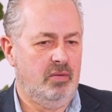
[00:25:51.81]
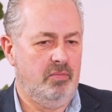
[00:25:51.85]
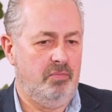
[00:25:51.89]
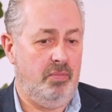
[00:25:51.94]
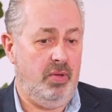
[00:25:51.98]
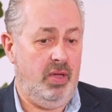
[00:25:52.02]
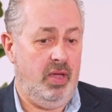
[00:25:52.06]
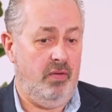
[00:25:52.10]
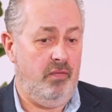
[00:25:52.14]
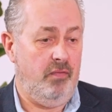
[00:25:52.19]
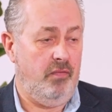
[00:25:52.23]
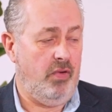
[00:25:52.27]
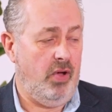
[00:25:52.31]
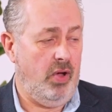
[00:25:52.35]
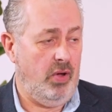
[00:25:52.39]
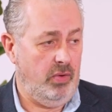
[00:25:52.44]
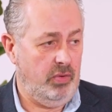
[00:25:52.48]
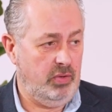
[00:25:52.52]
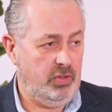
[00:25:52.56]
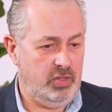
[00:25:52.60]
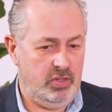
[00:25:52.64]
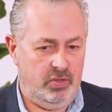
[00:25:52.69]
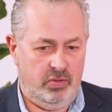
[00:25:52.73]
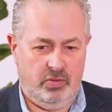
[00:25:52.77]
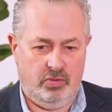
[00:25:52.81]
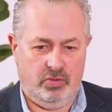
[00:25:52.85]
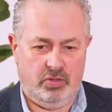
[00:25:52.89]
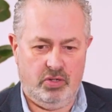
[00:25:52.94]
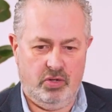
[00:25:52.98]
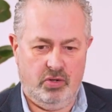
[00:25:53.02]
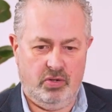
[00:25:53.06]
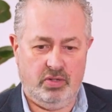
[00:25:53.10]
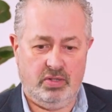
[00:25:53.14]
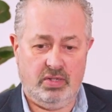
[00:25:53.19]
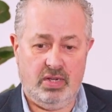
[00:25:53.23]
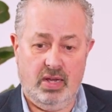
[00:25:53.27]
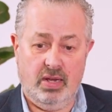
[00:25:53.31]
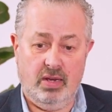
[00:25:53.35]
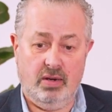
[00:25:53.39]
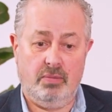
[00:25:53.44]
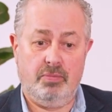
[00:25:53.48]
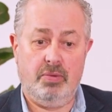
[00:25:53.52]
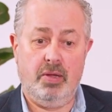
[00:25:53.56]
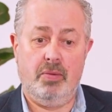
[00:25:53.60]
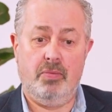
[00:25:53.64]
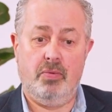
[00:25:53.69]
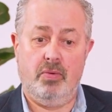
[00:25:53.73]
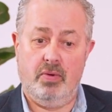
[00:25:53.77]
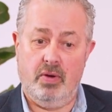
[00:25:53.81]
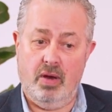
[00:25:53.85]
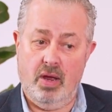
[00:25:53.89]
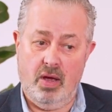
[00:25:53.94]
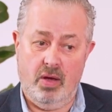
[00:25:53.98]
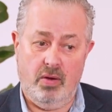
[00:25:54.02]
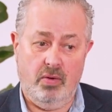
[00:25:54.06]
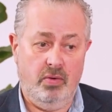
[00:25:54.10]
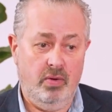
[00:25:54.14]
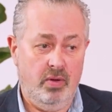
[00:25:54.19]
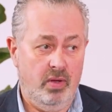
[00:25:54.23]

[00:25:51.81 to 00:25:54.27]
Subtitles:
be invoked to sort of say to people, no,